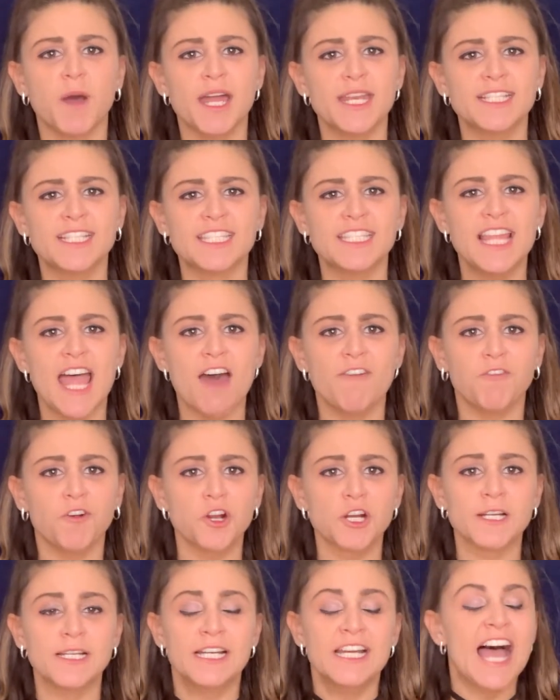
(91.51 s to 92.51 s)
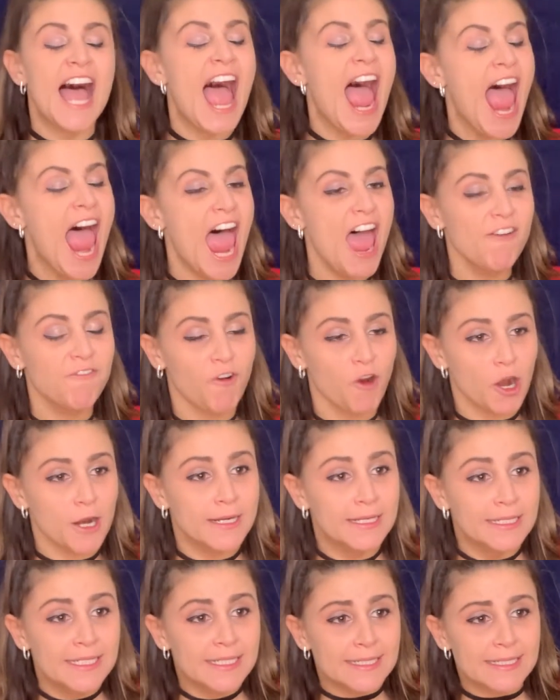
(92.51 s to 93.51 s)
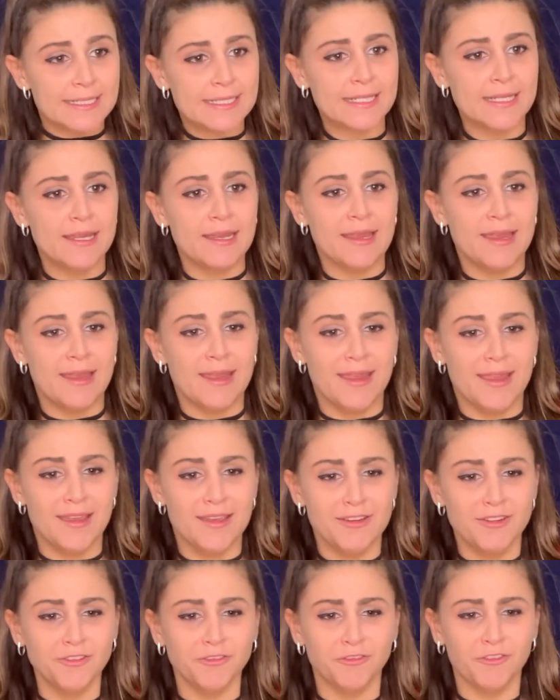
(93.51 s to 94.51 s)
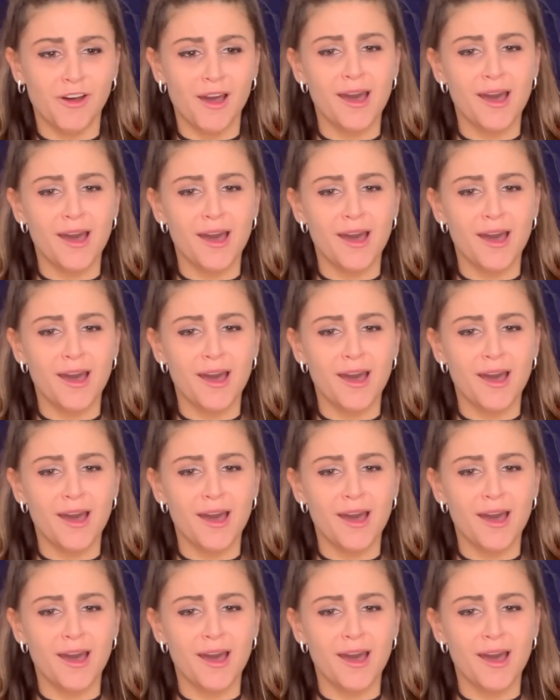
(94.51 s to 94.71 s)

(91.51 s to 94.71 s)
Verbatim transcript: But it's never, ever different.